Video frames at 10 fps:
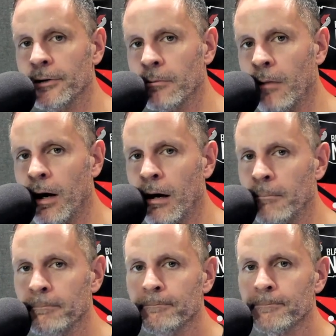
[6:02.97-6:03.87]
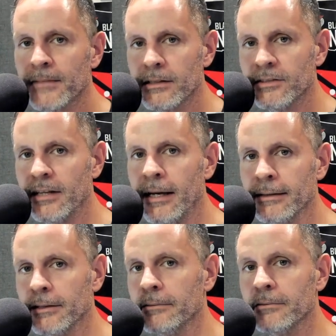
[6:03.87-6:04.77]
and their mom
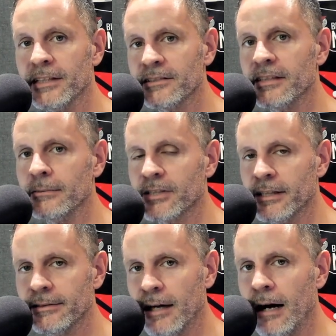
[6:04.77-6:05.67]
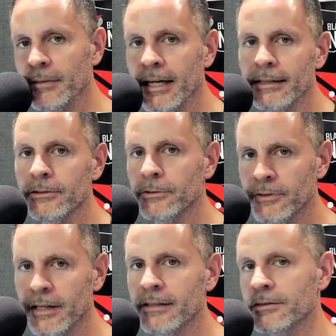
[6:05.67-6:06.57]
saying that this team's going to dominate and do
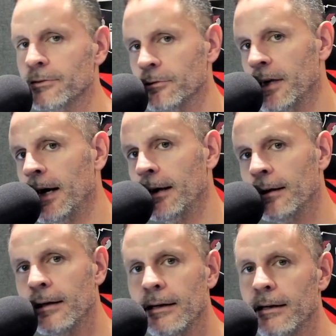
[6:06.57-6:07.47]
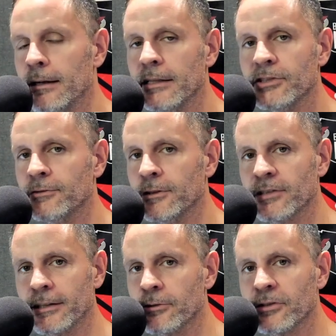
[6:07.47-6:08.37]
this and do that. It just feels
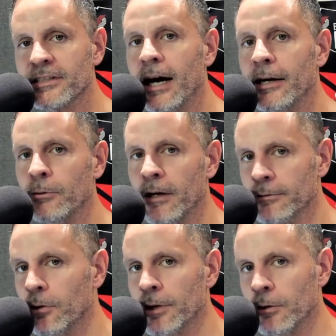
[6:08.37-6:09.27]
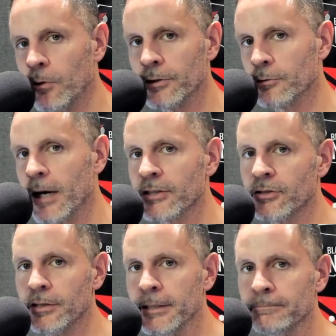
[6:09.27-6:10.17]
like there's a tidal wave going in one
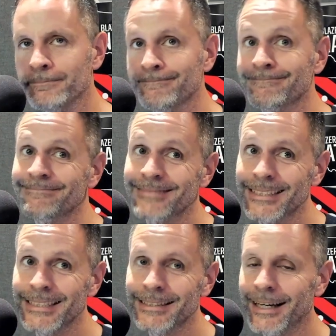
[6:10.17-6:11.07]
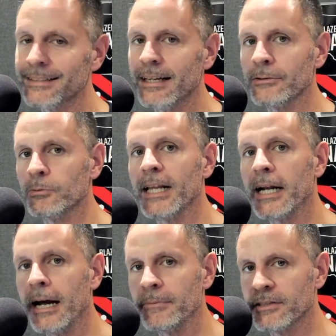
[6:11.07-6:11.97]
direction. And a lot of times when that
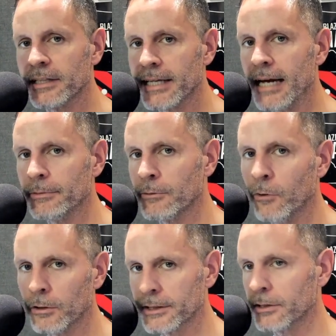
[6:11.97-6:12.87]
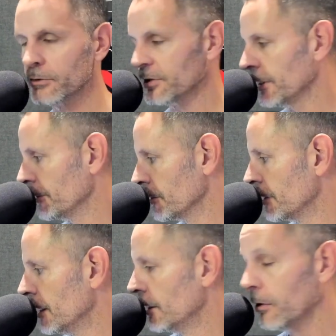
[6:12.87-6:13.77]
happens in the gambling world, it goes the other
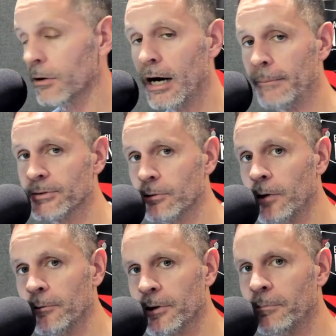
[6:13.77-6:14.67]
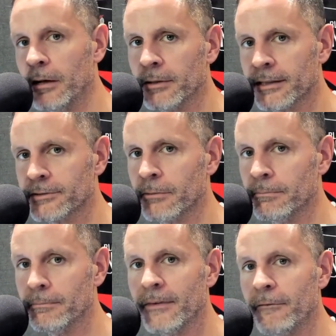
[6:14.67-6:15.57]
or opposite way where the public gets their
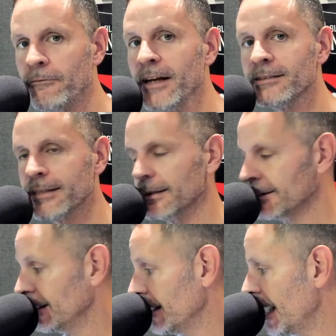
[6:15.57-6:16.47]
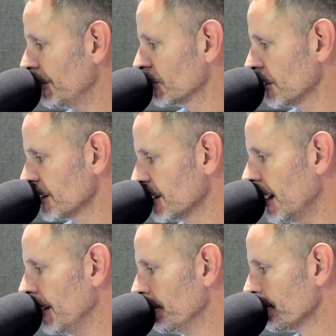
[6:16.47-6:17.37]
face kicked in. It happens all the
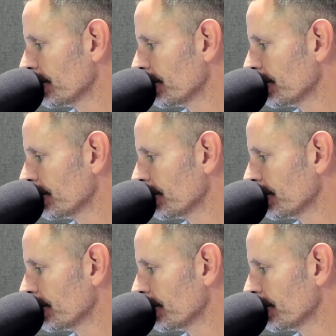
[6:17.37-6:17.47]
time.